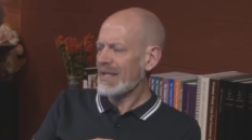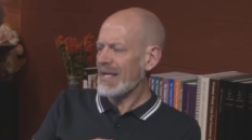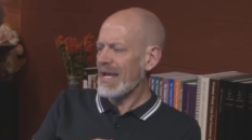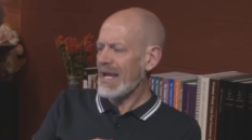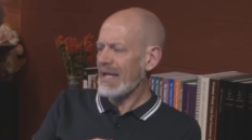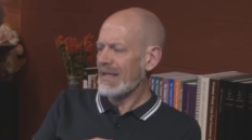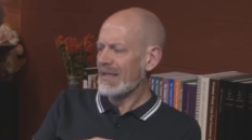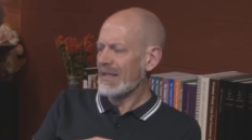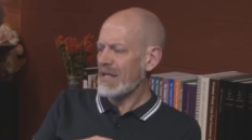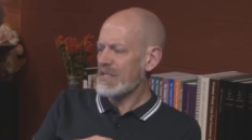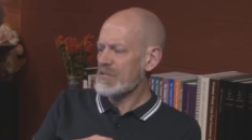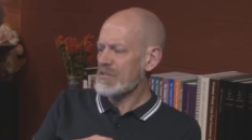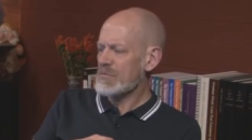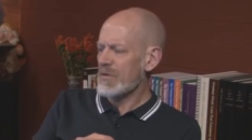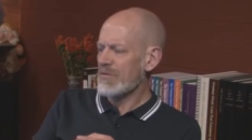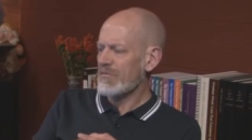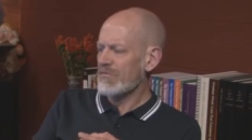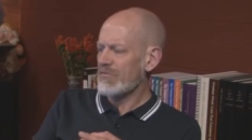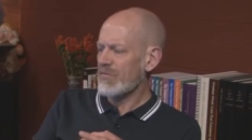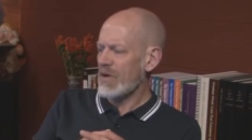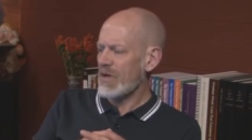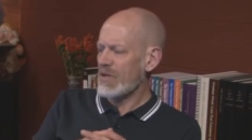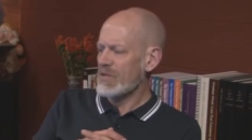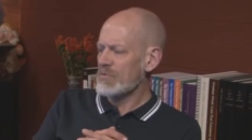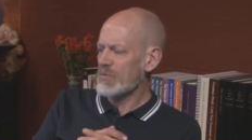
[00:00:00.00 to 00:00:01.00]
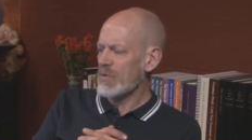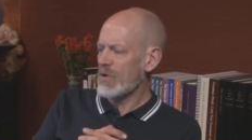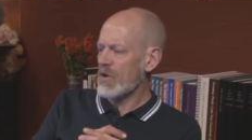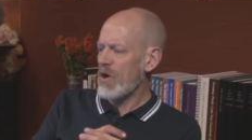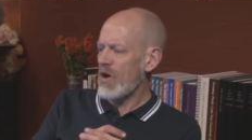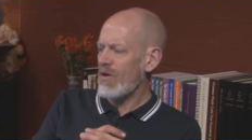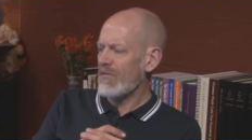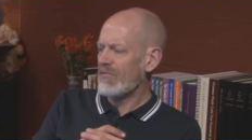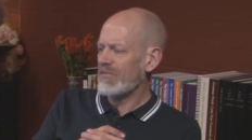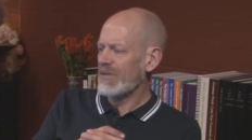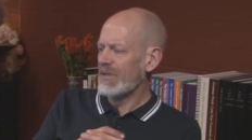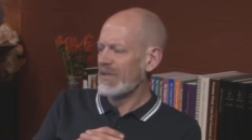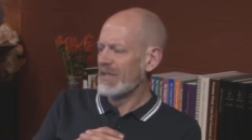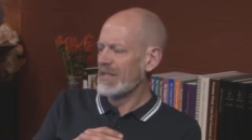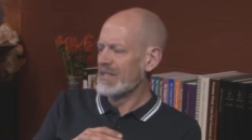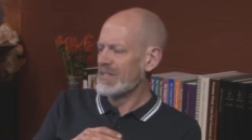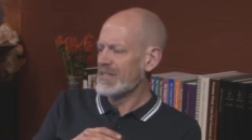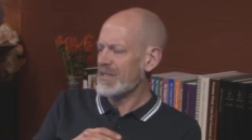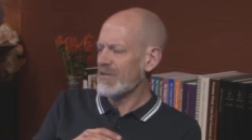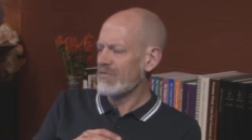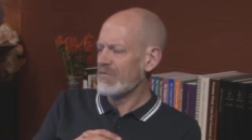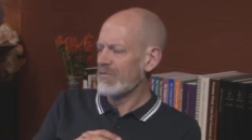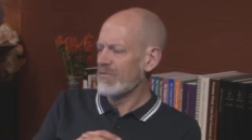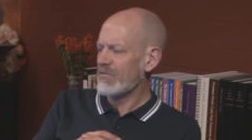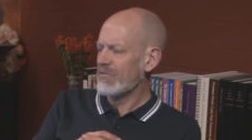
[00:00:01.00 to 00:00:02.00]
gay and lesbian friends recall feeling
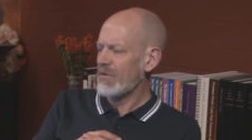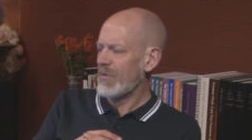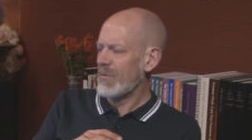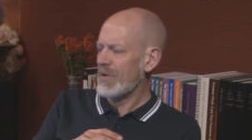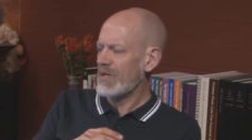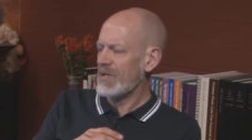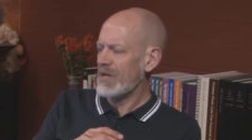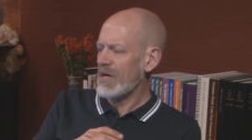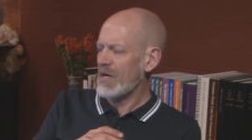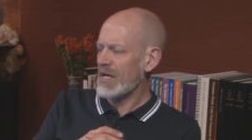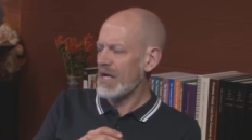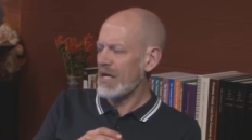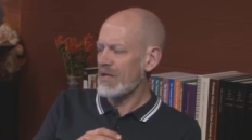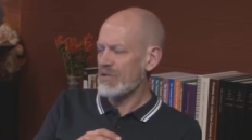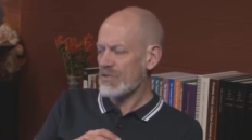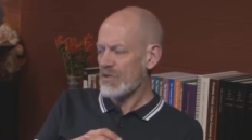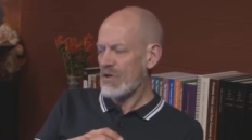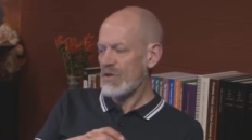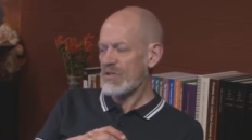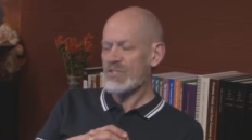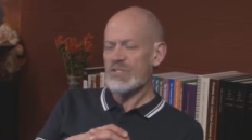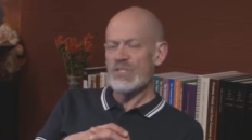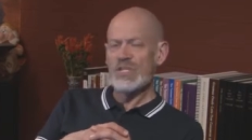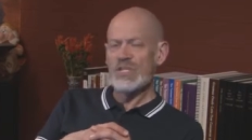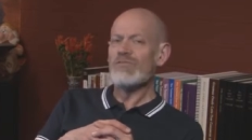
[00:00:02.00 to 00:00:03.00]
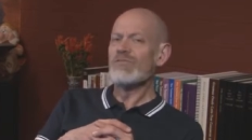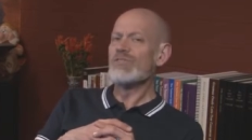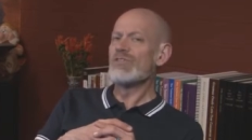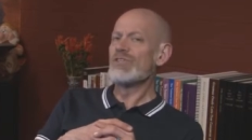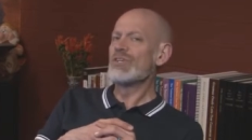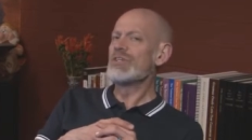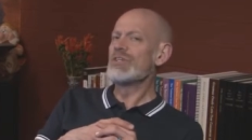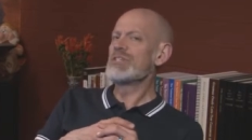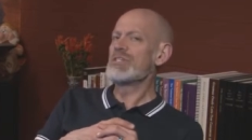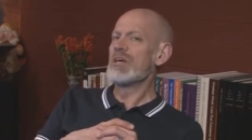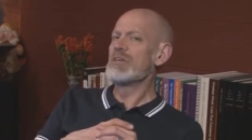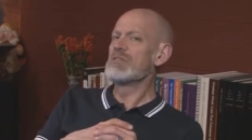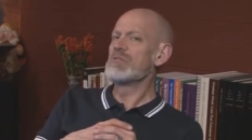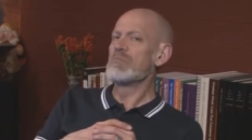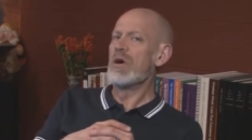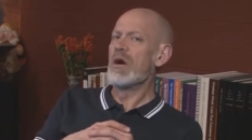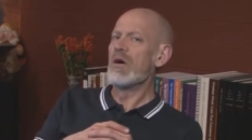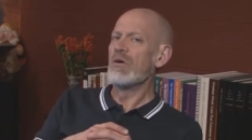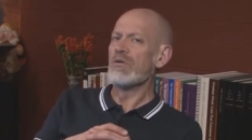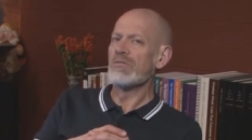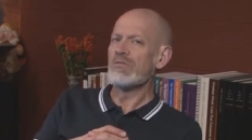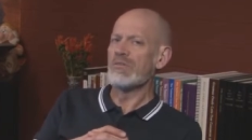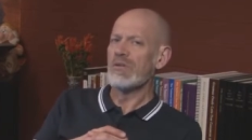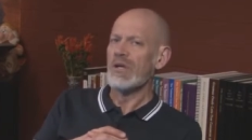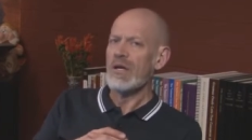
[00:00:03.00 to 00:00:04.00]
different from a young age. Notice even she says
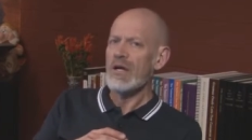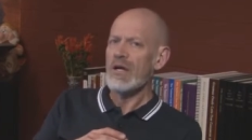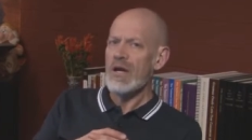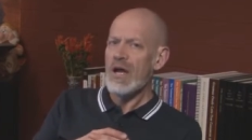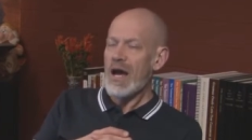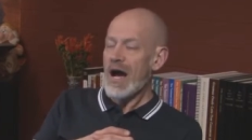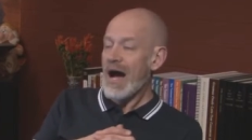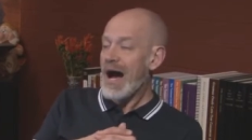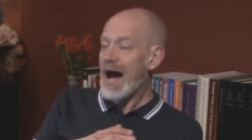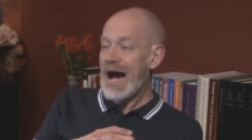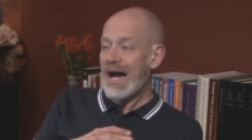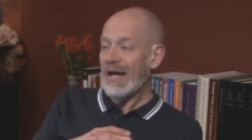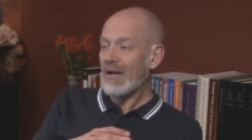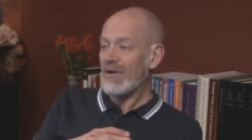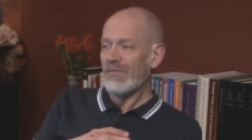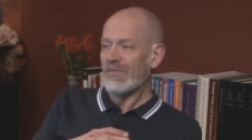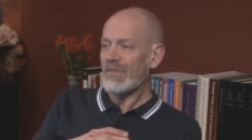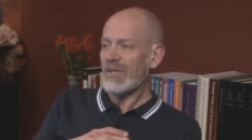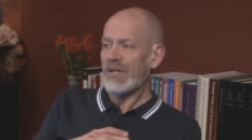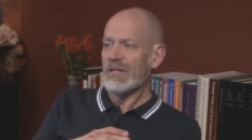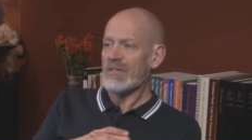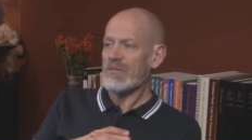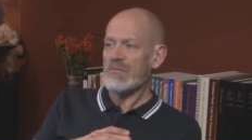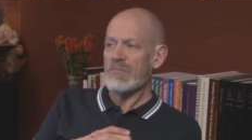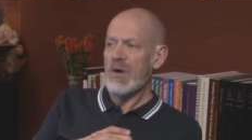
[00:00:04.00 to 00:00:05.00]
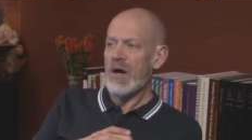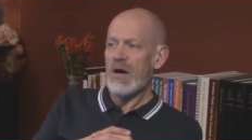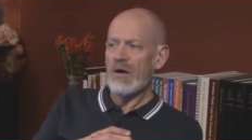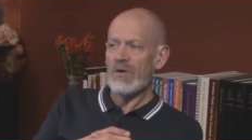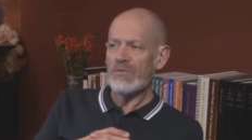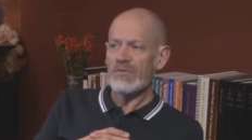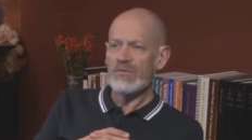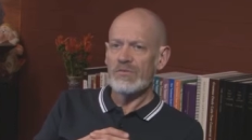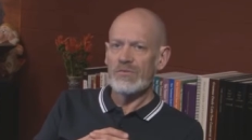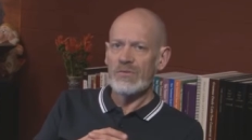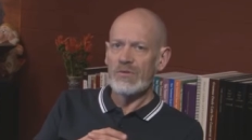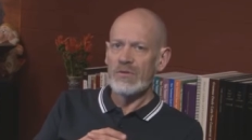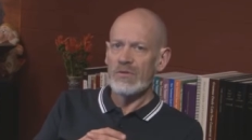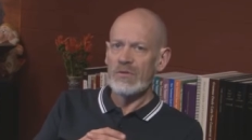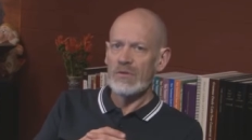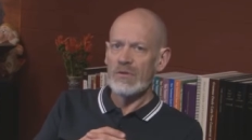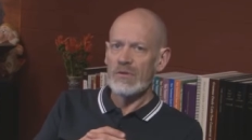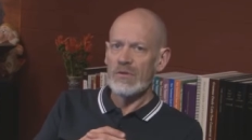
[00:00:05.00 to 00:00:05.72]
most. I don't think it's most.